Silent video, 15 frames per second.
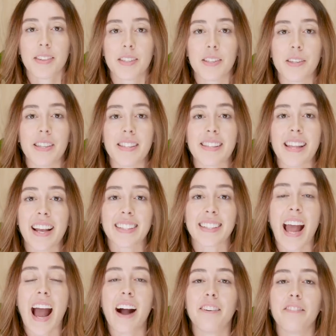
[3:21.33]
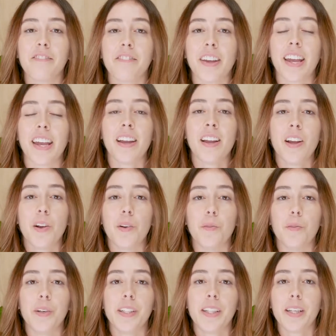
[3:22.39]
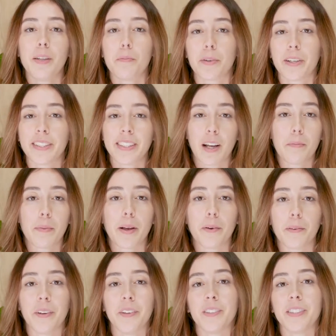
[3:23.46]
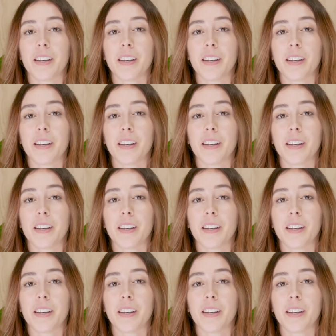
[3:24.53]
So this next outfit really brings out my roots.